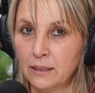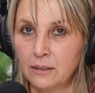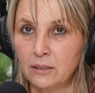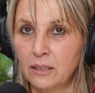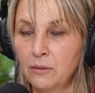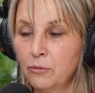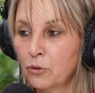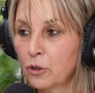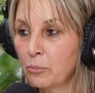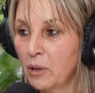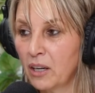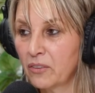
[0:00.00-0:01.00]

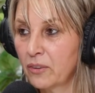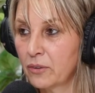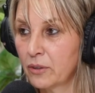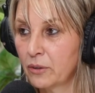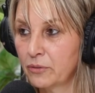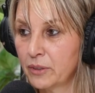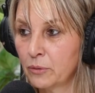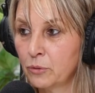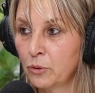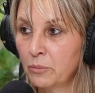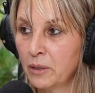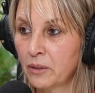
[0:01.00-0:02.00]
3-4 buses of the
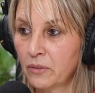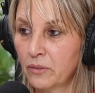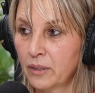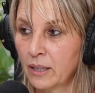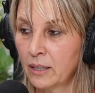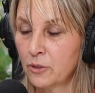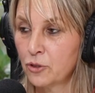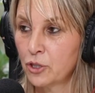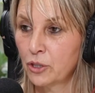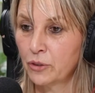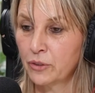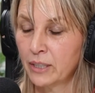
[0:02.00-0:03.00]
women's and
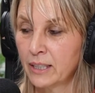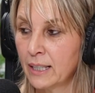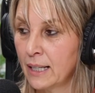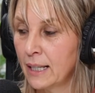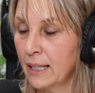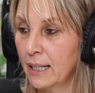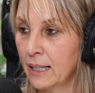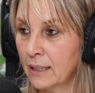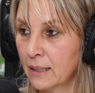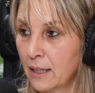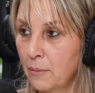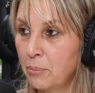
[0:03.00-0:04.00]
children,
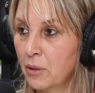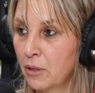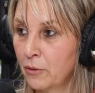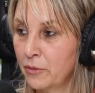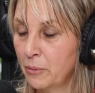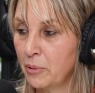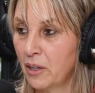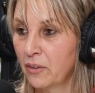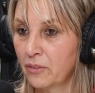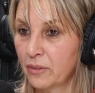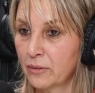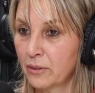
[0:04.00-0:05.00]
and couple of the
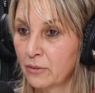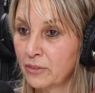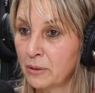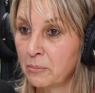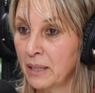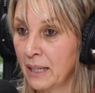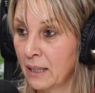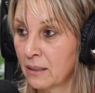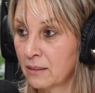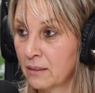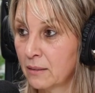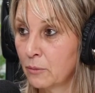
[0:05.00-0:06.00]
buses of the
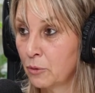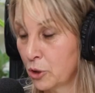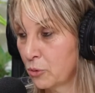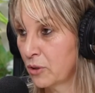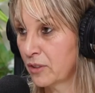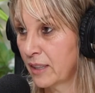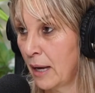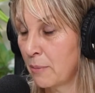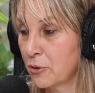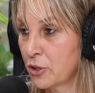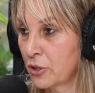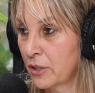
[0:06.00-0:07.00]
men's, which was
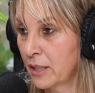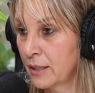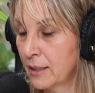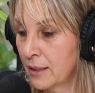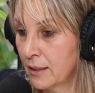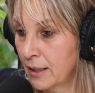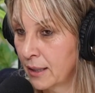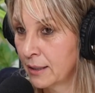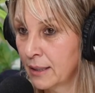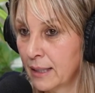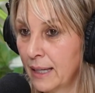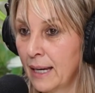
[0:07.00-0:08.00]
captured in
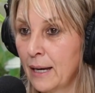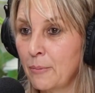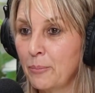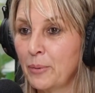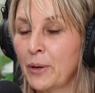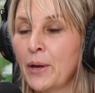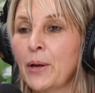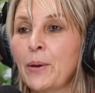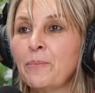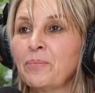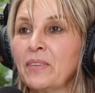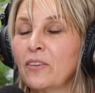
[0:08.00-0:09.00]
the camp.
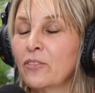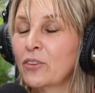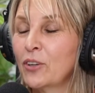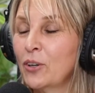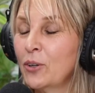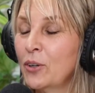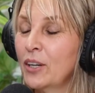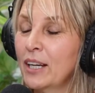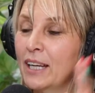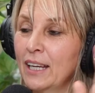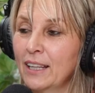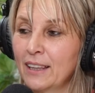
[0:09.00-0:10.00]
So
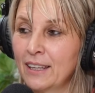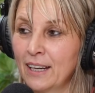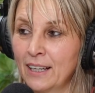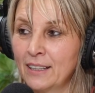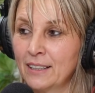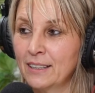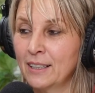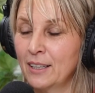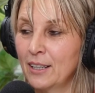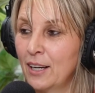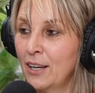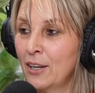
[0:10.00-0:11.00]
then
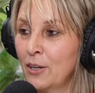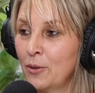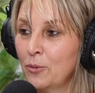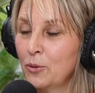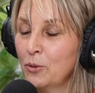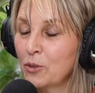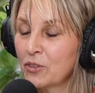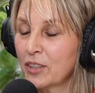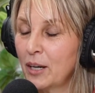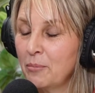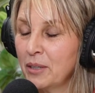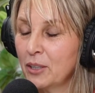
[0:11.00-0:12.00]
we was
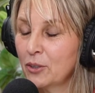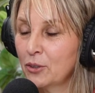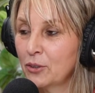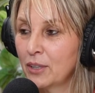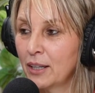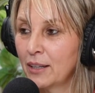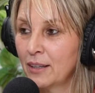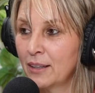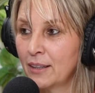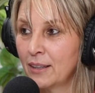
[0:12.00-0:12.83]
coming to the